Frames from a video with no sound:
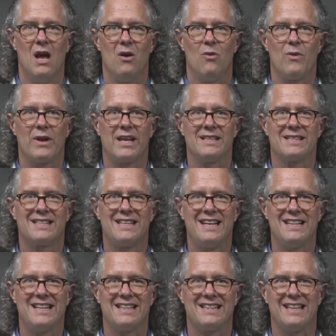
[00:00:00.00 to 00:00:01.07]
we can
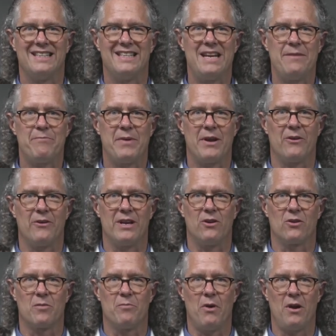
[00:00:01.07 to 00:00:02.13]
see that the deep
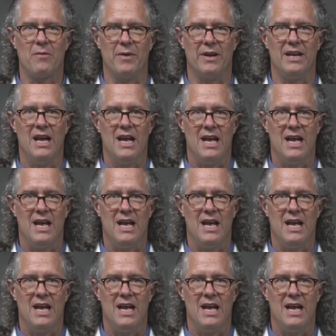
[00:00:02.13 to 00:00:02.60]
perineal compartment